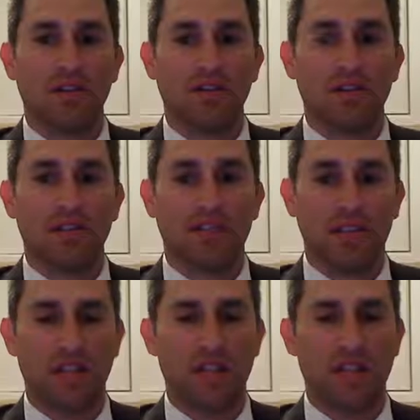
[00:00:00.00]
as
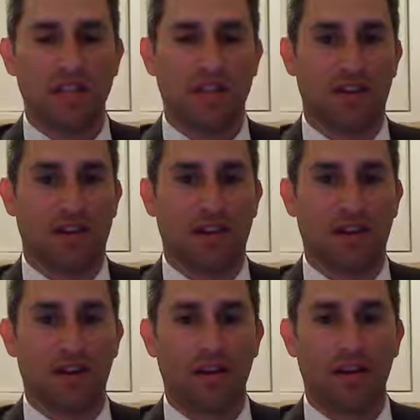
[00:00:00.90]
deemed necessary.
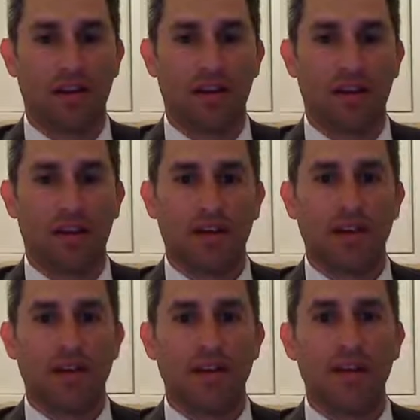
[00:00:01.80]

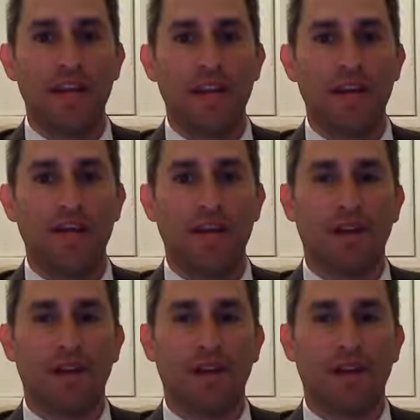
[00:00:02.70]
Name,